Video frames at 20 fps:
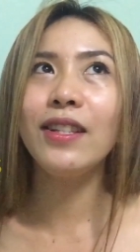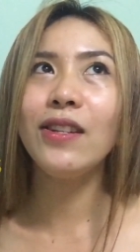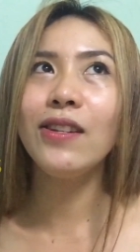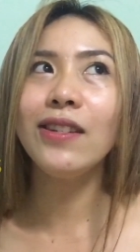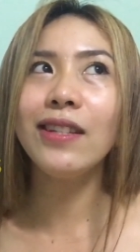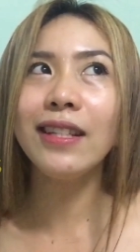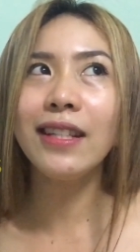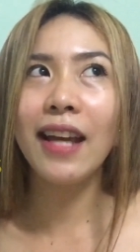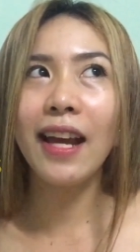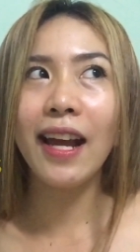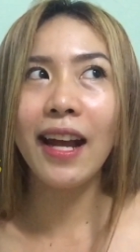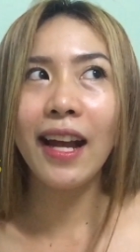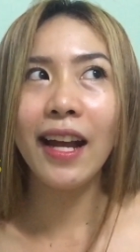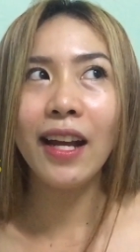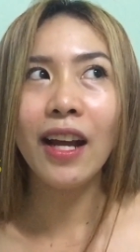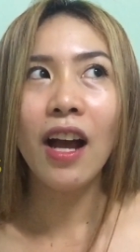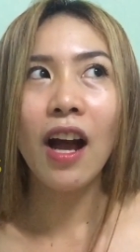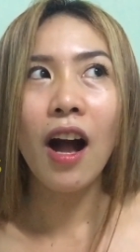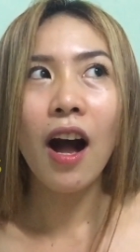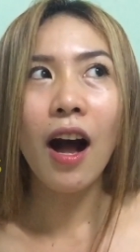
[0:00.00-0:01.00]
to you
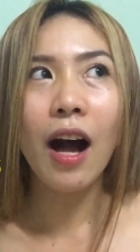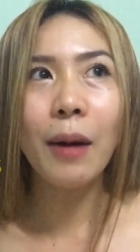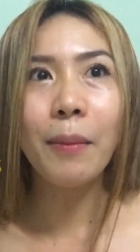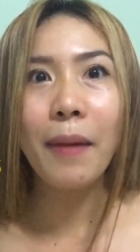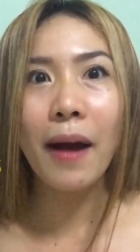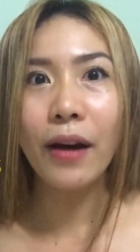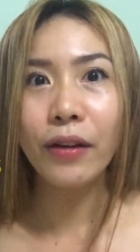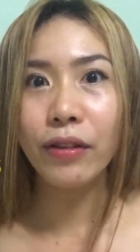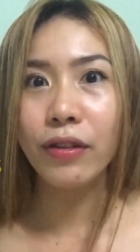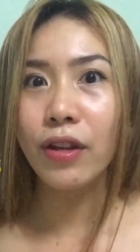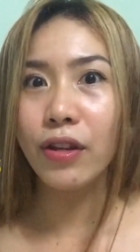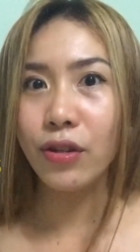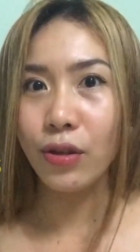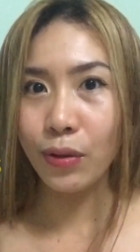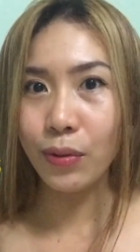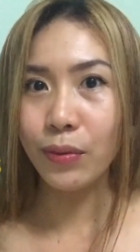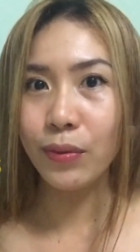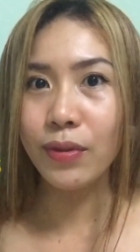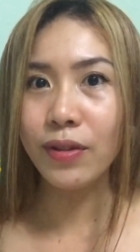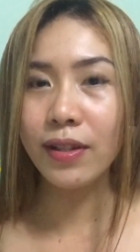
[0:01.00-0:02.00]
today about the
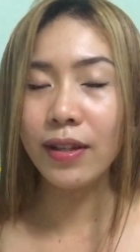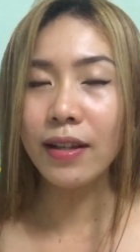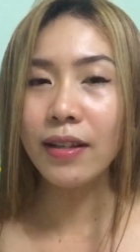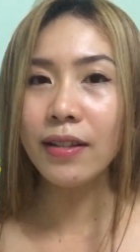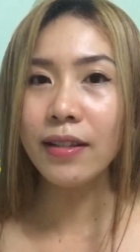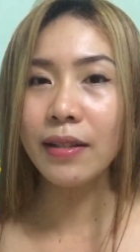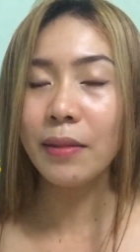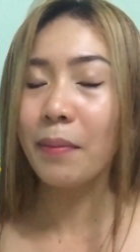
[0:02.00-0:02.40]
uses,